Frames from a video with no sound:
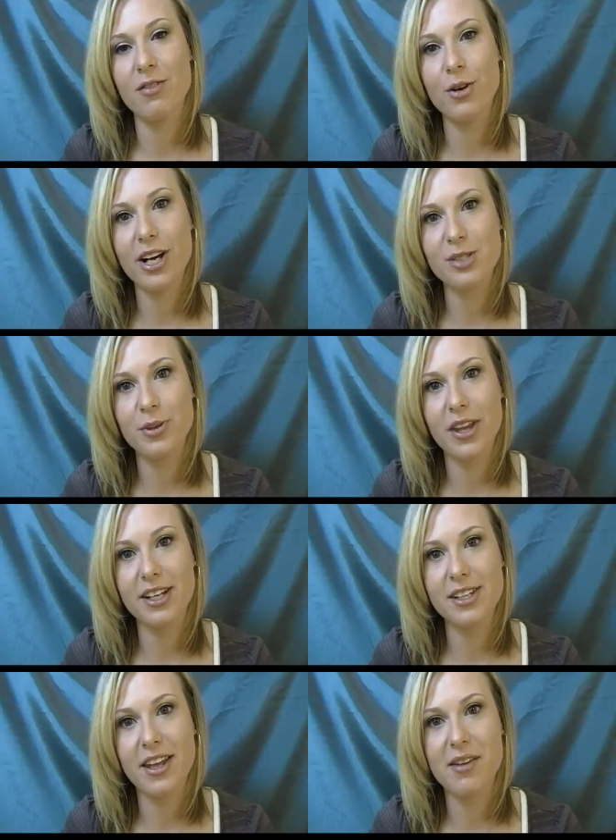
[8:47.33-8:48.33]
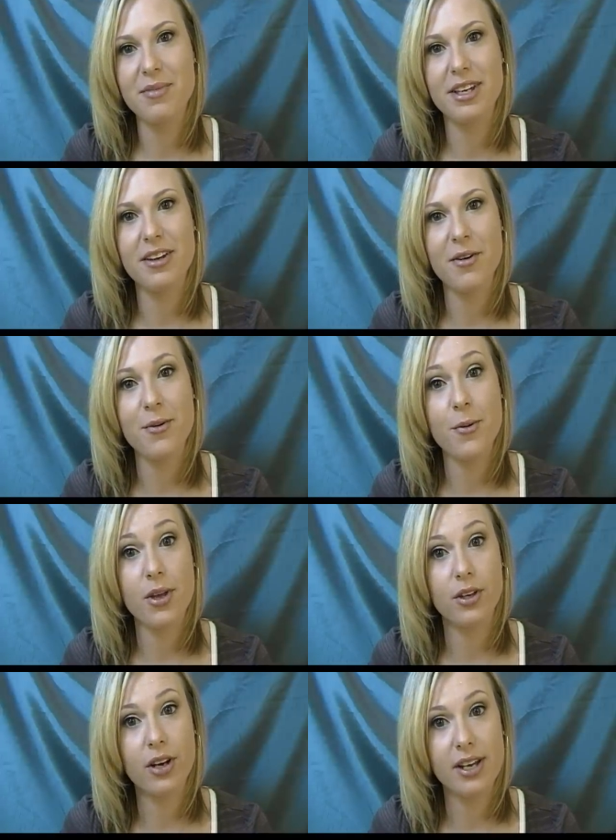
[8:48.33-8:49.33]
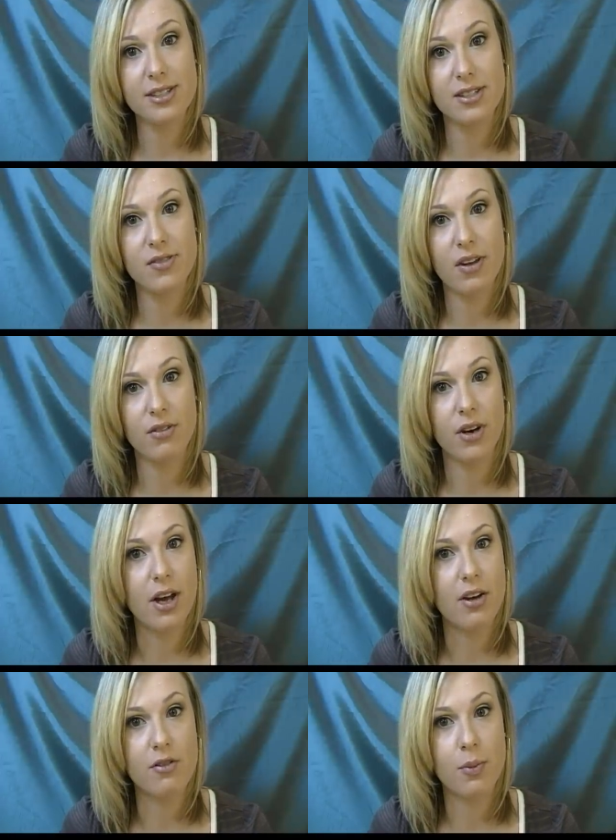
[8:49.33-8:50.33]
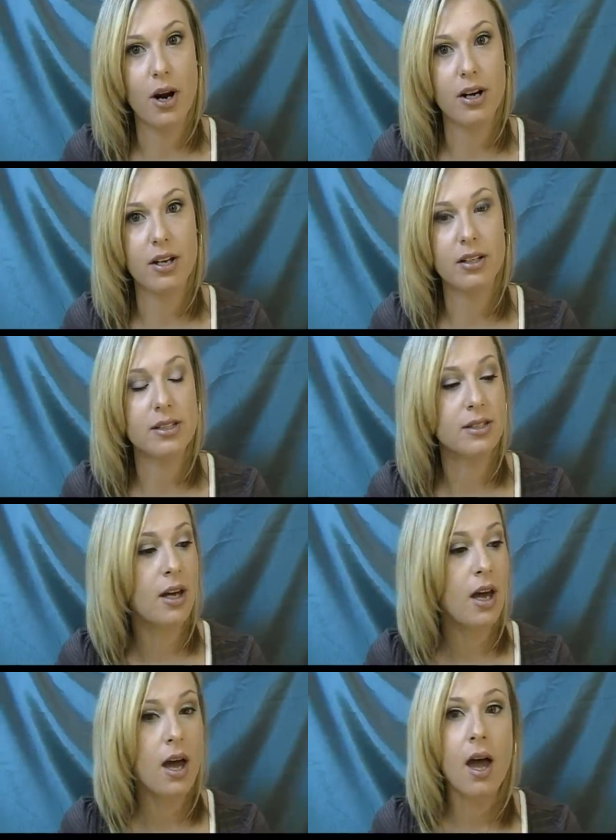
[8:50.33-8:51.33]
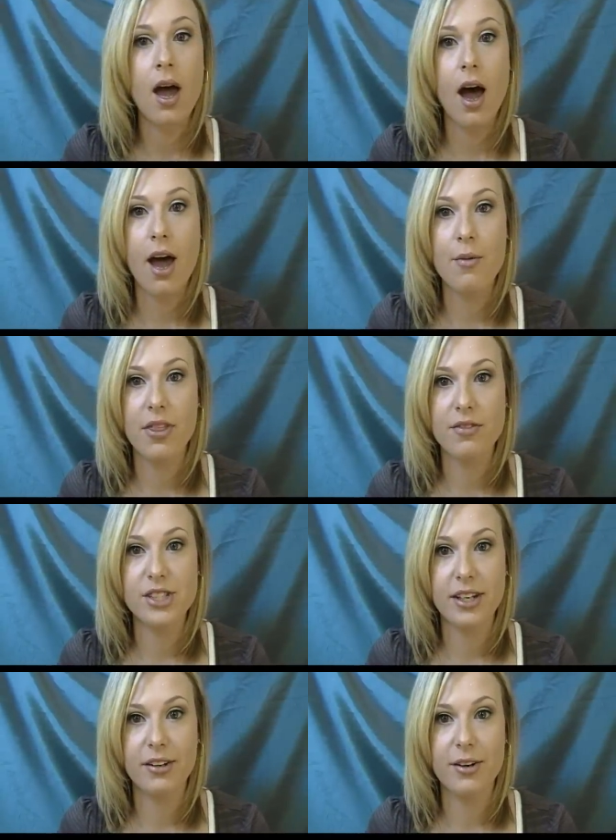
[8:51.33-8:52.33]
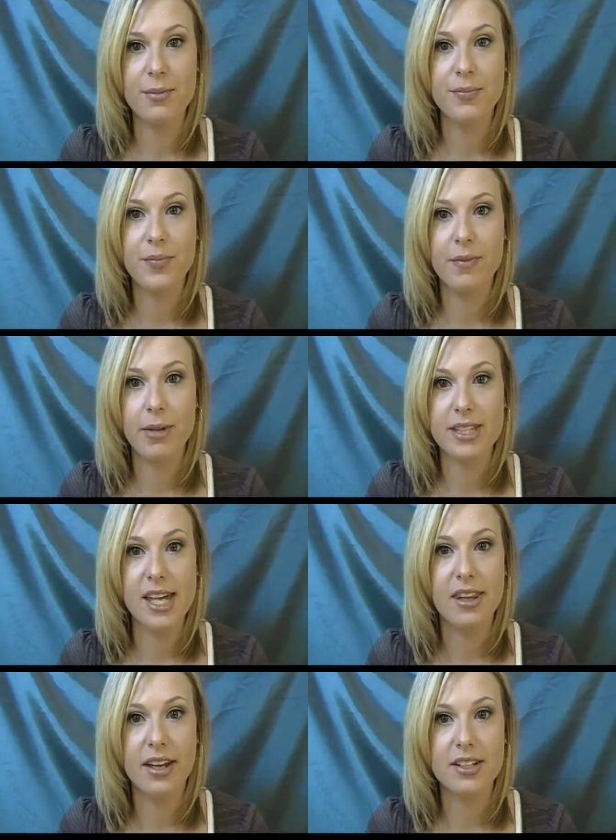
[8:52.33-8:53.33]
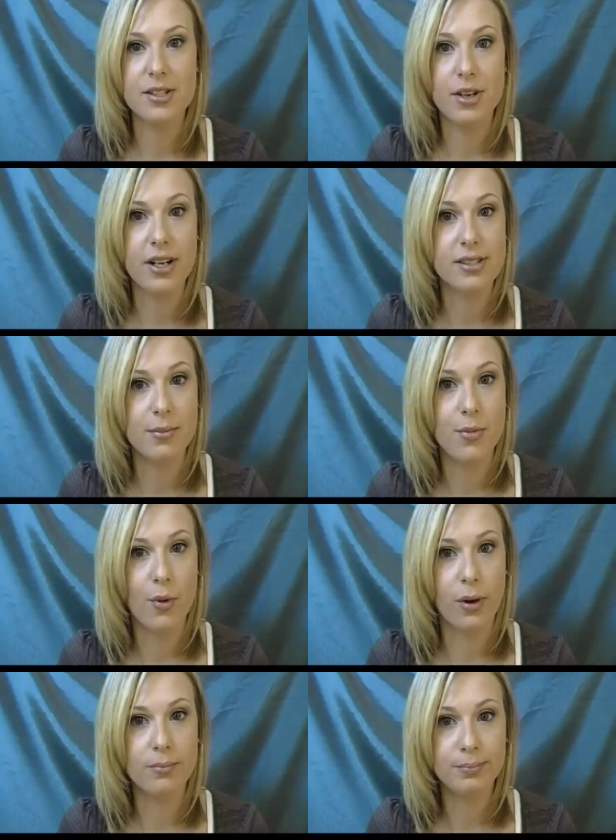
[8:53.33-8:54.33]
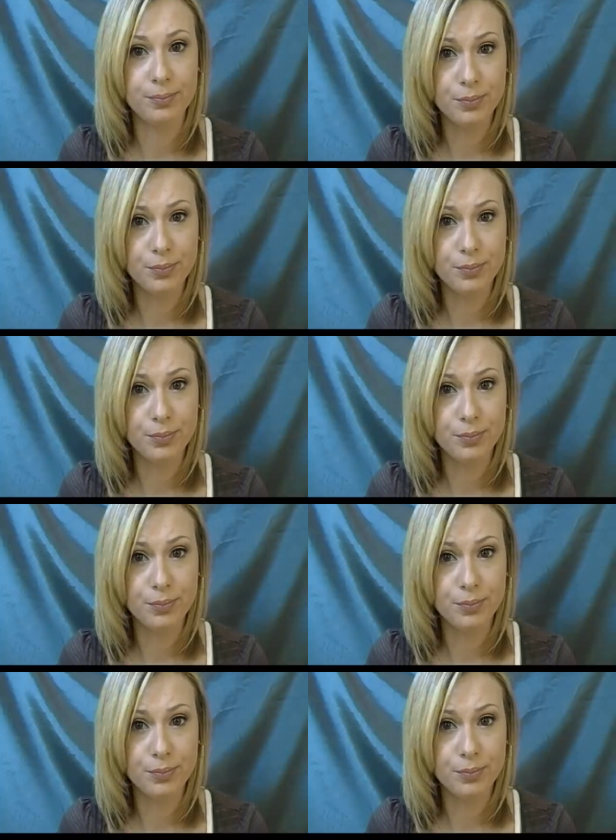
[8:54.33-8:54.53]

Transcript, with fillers: if you guys would like to let me know your guys' favorite e.l.f. products, I would love to hear them because I'd like to try some more.